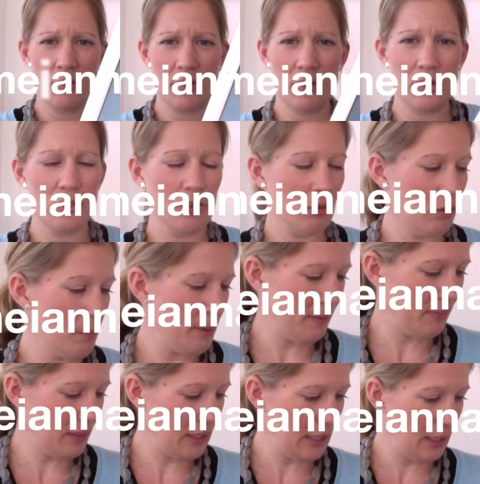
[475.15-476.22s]
So sorry about
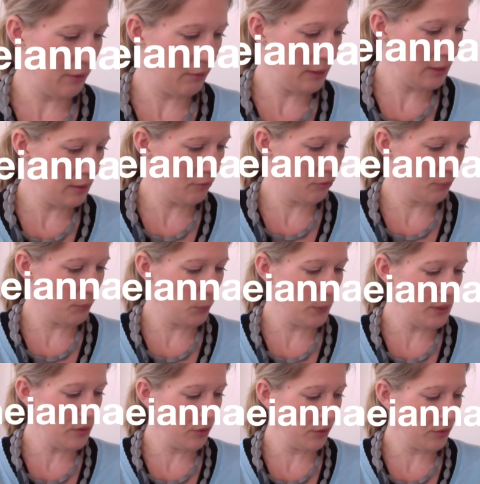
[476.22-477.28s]
the glaring from the
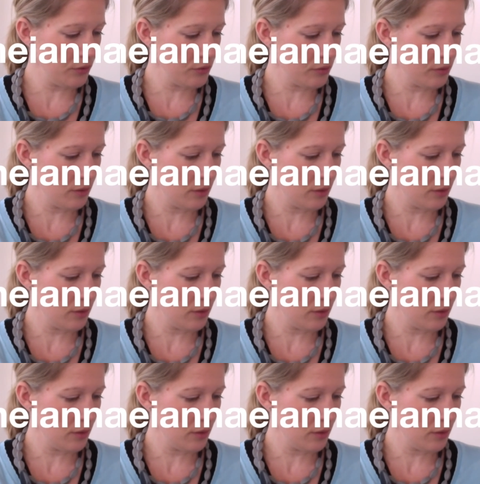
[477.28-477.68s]
windows.